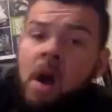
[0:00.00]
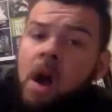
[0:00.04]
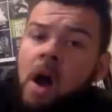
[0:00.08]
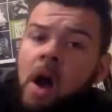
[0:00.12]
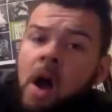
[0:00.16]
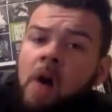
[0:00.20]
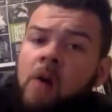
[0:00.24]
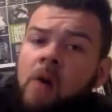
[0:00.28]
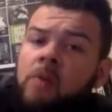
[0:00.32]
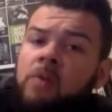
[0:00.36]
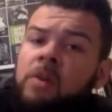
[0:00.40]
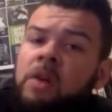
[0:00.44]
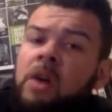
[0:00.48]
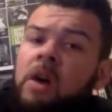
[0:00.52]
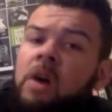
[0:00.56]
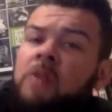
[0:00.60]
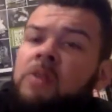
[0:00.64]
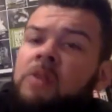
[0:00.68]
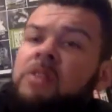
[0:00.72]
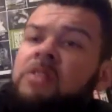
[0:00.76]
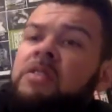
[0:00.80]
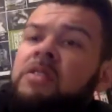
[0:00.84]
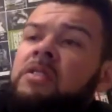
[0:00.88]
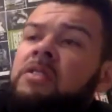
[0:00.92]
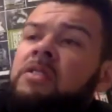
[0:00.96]
Oh no,
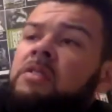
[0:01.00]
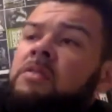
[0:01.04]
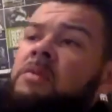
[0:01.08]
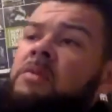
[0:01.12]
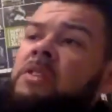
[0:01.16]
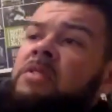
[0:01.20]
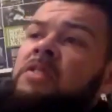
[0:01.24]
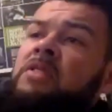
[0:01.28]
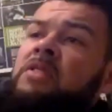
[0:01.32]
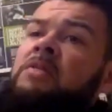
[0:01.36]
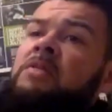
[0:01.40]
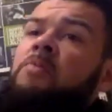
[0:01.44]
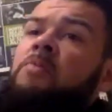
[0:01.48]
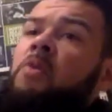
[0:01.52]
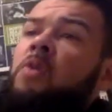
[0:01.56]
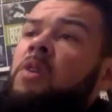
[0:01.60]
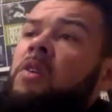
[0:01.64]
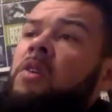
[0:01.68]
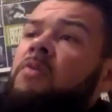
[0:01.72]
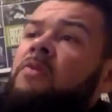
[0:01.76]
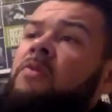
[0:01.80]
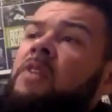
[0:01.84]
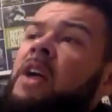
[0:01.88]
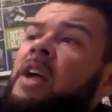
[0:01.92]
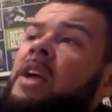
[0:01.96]
this is more
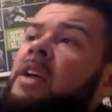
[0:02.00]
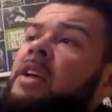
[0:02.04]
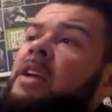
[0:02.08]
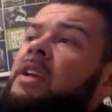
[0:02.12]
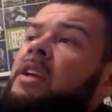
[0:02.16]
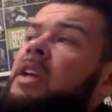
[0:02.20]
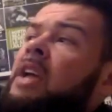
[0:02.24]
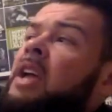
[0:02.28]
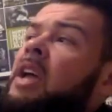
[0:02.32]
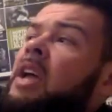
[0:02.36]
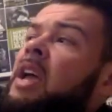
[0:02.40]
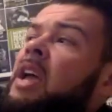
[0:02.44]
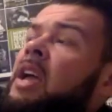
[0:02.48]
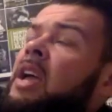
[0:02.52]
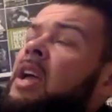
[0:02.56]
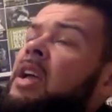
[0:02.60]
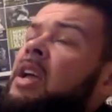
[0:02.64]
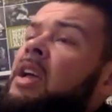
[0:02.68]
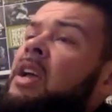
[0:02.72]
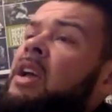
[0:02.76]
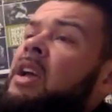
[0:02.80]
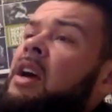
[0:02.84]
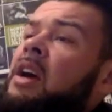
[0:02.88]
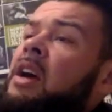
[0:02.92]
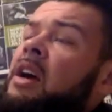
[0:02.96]
of like
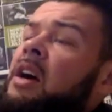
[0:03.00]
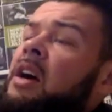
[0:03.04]
a